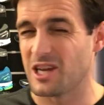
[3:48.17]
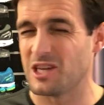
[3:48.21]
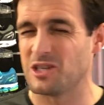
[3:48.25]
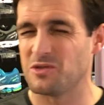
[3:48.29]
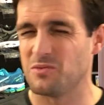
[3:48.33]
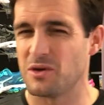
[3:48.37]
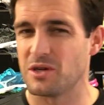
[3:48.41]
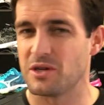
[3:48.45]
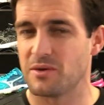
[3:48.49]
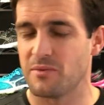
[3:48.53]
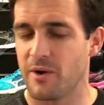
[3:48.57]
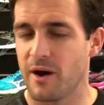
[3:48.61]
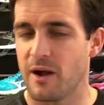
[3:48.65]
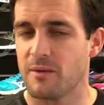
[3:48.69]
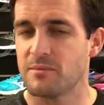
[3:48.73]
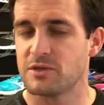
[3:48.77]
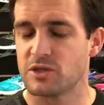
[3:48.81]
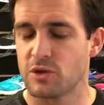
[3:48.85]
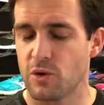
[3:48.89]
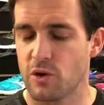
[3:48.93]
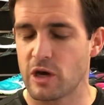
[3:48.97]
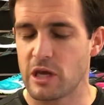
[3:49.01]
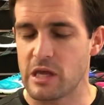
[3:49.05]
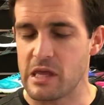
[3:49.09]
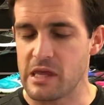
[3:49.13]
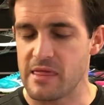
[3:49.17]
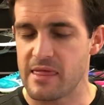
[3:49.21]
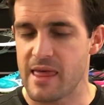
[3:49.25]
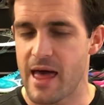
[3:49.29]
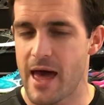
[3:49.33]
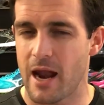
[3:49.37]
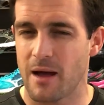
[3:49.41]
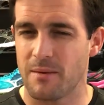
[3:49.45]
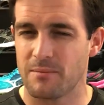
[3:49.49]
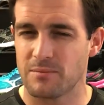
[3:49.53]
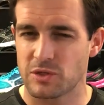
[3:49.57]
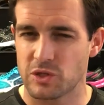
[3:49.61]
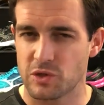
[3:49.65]
As when I'm talking
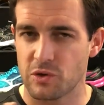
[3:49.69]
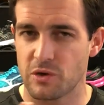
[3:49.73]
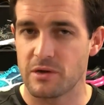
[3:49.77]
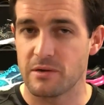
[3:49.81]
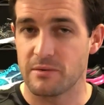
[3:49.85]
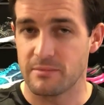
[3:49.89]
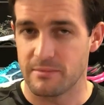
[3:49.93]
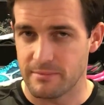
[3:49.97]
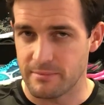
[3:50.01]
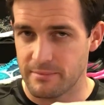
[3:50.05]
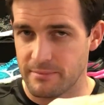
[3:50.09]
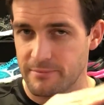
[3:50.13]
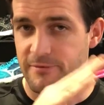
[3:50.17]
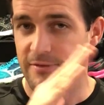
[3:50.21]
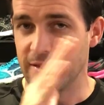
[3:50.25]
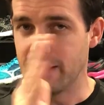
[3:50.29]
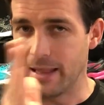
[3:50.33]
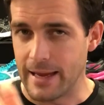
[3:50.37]
that, I'm sort of